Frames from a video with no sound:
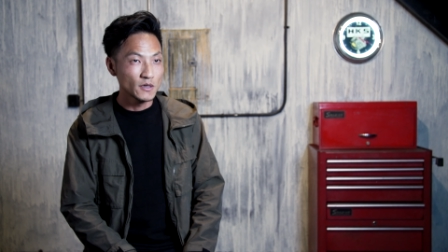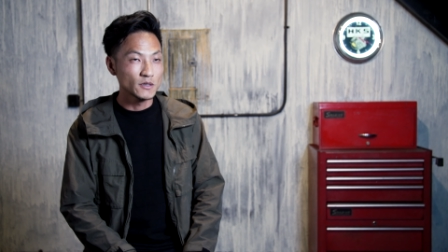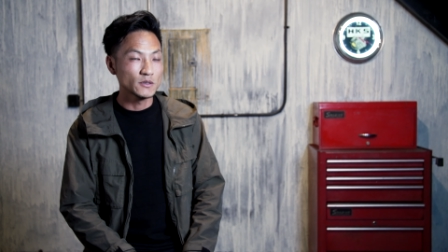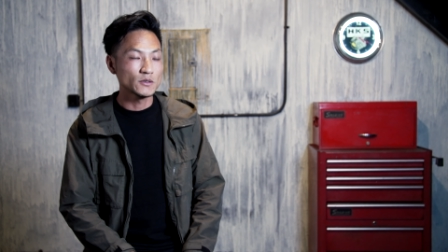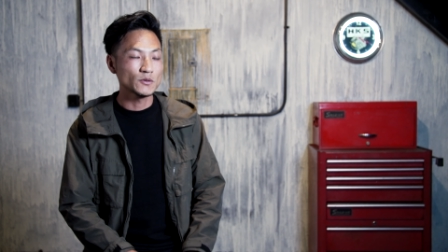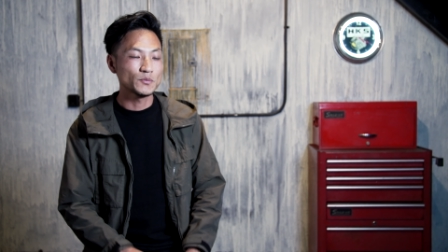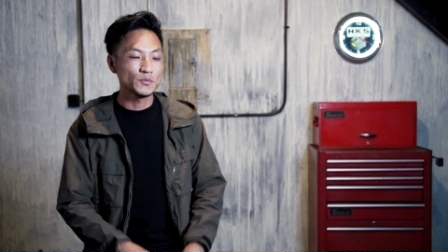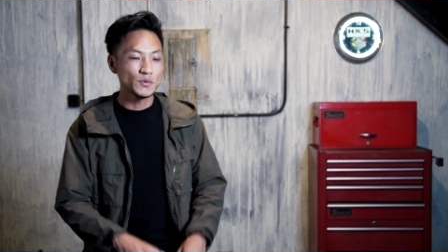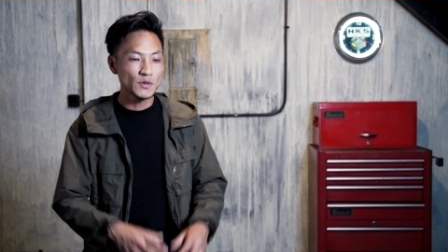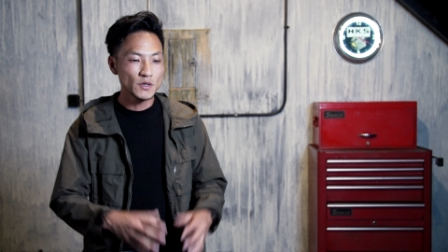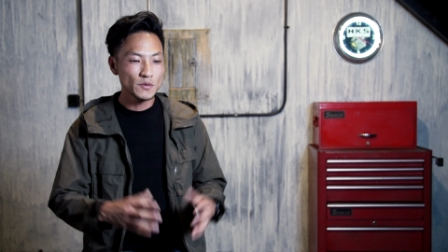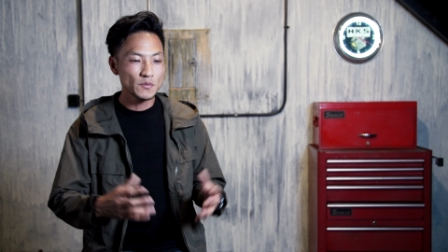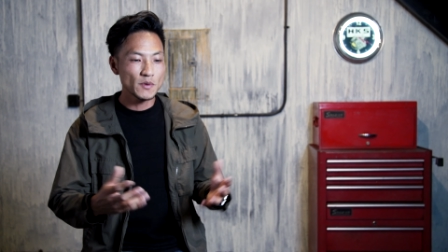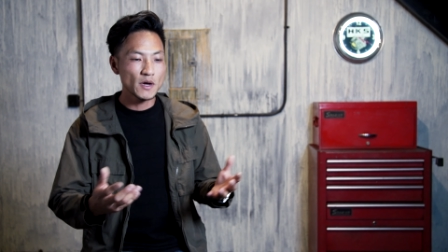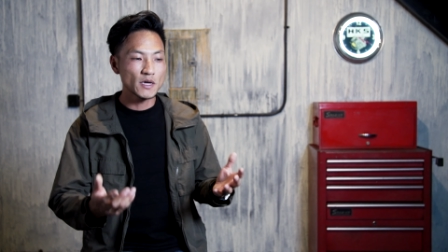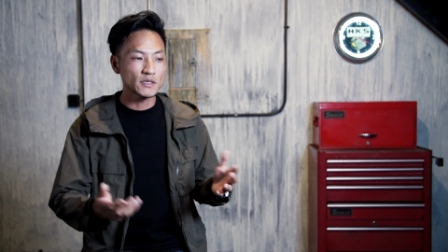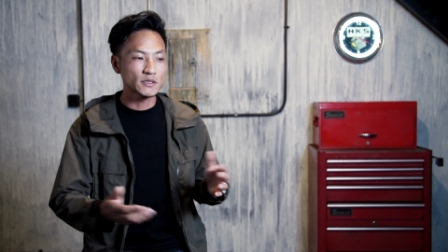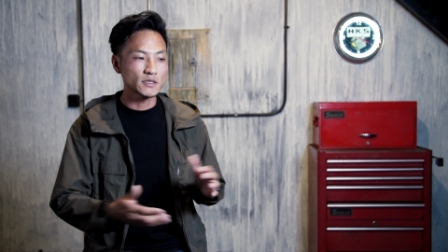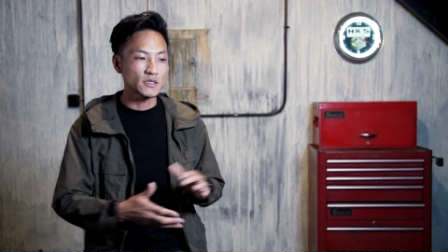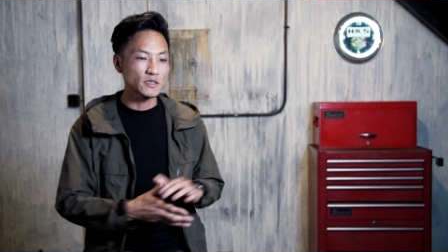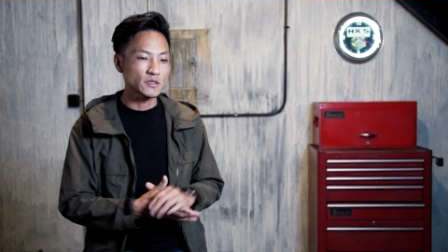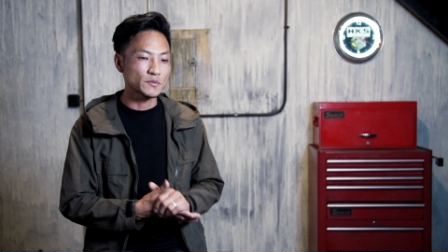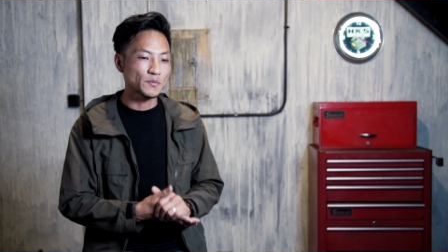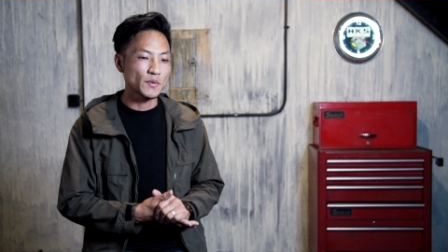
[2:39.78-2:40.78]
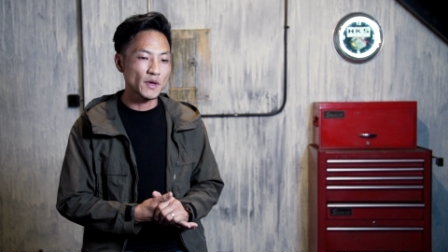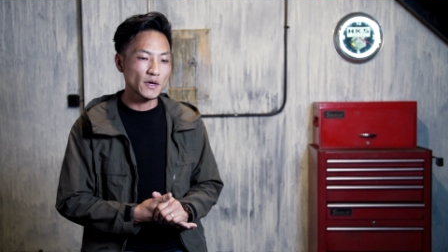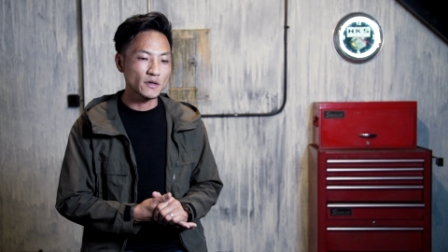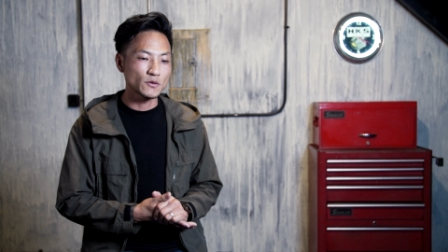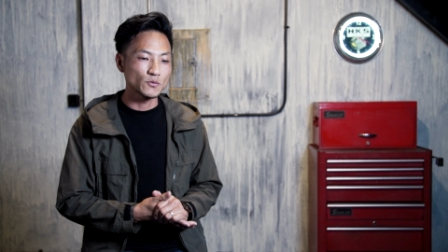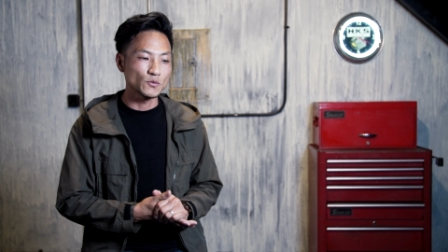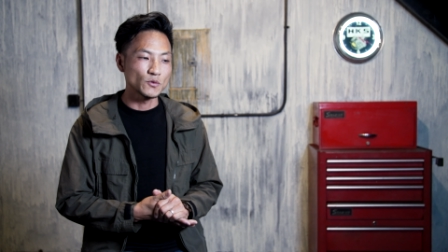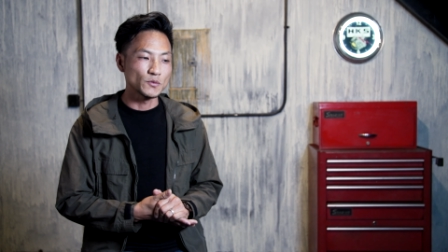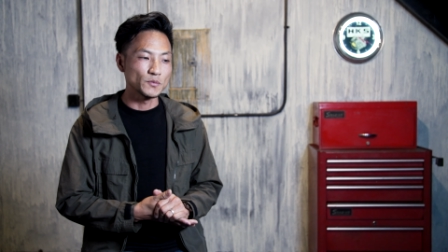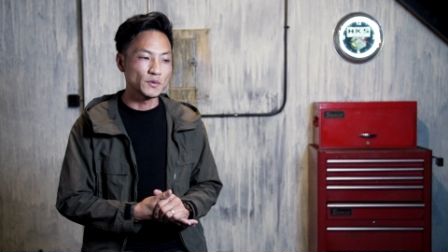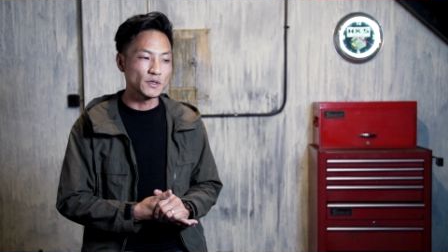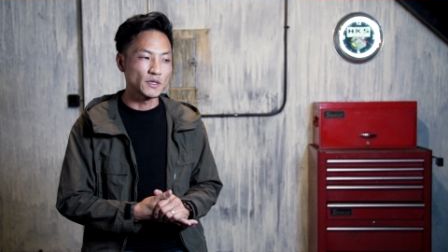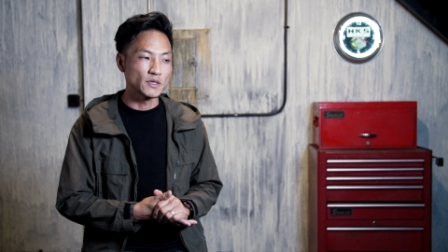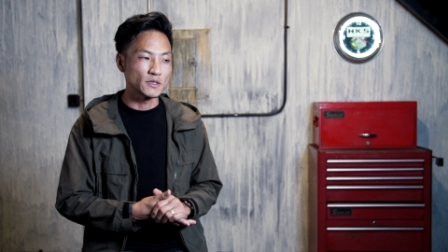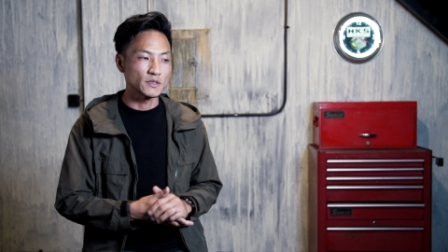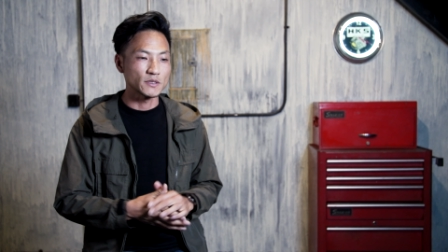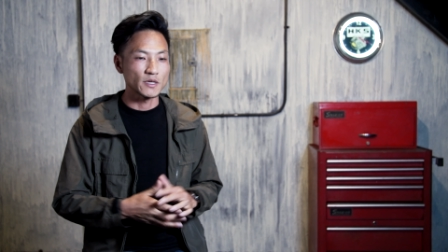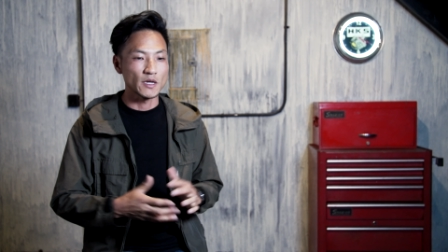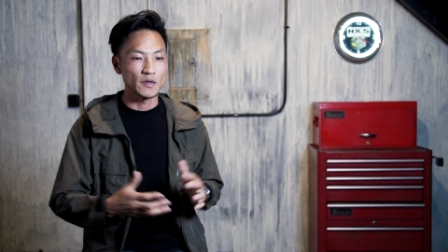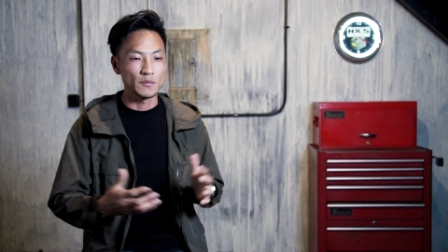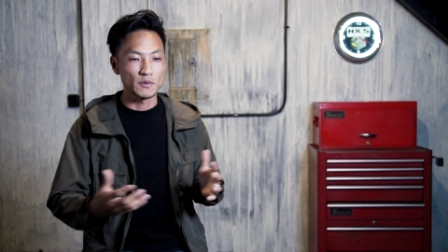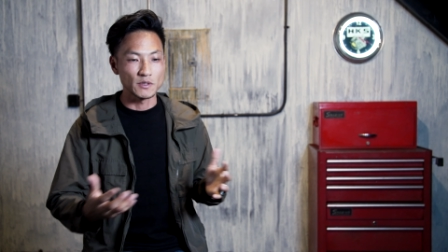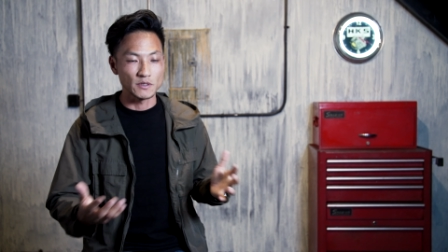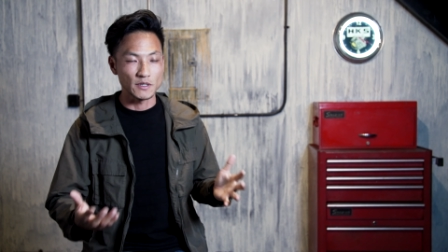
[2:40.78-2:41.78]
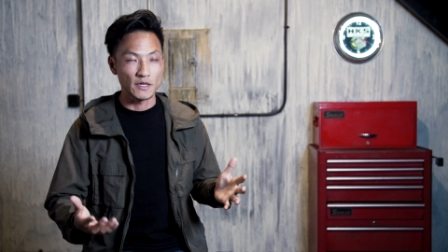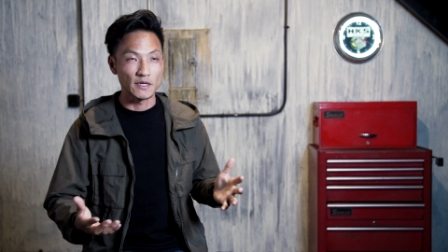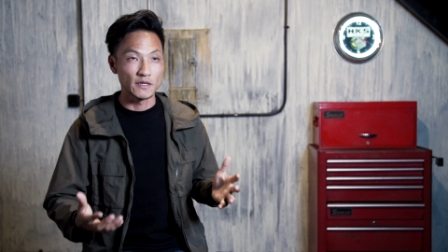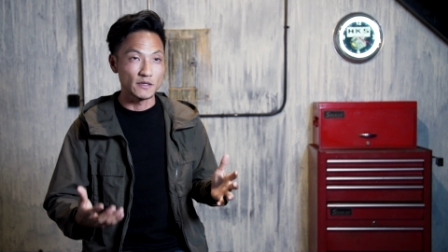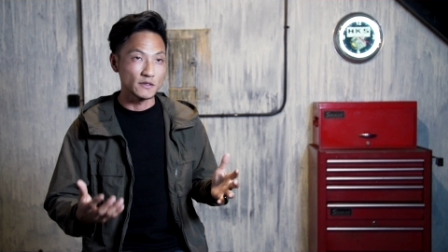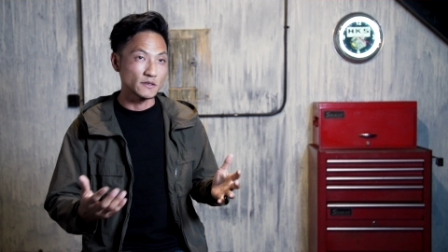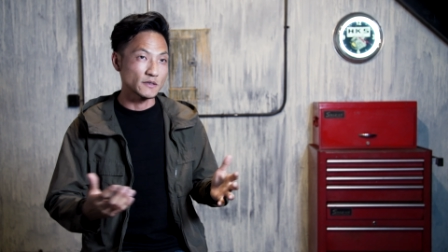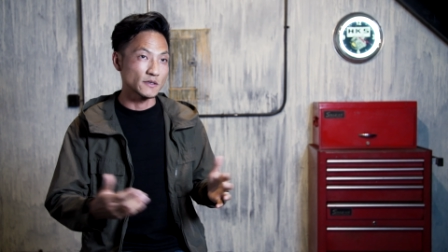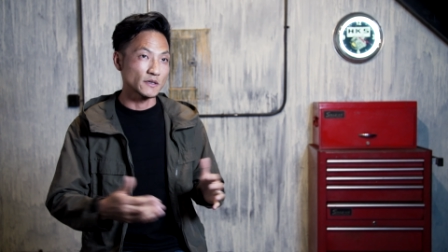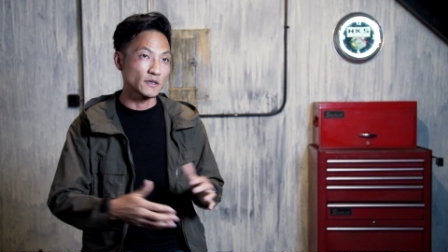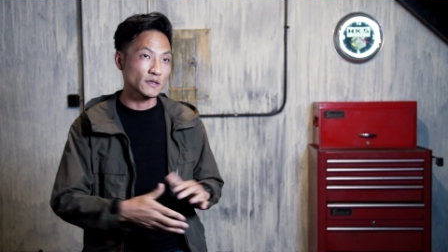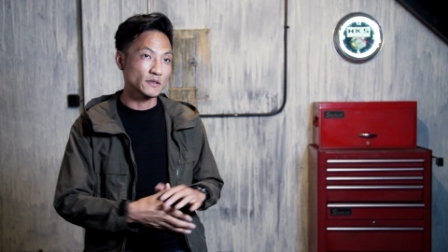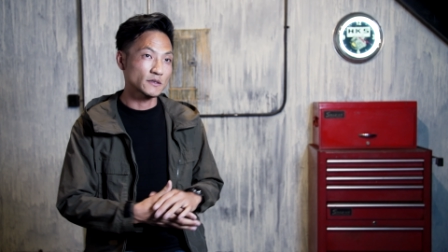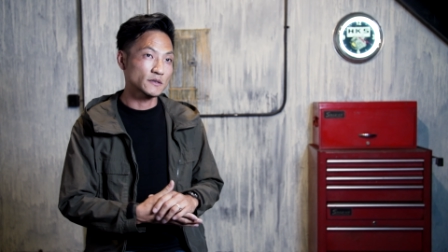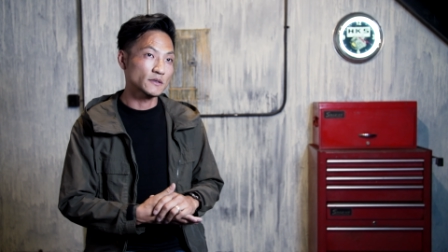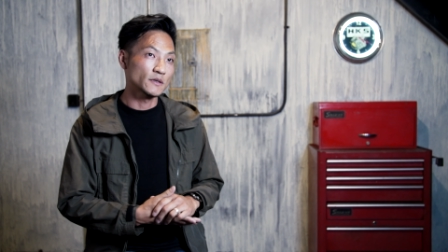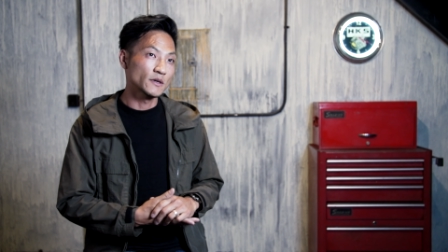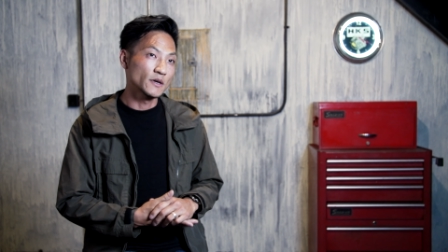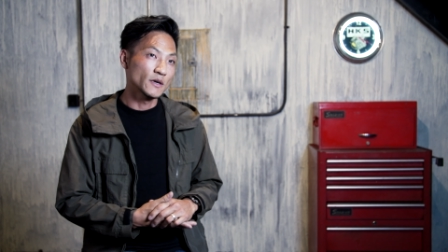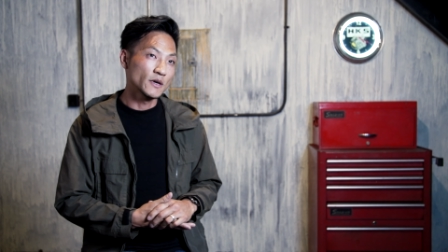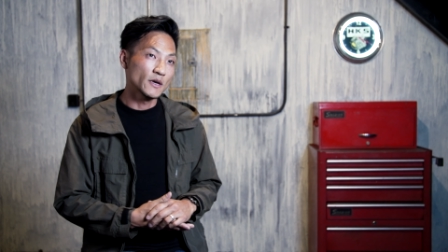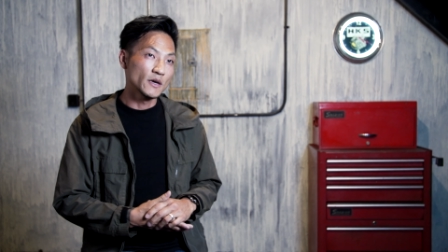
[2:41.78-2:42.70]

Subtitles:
So pretty much the spec will be the same as 86.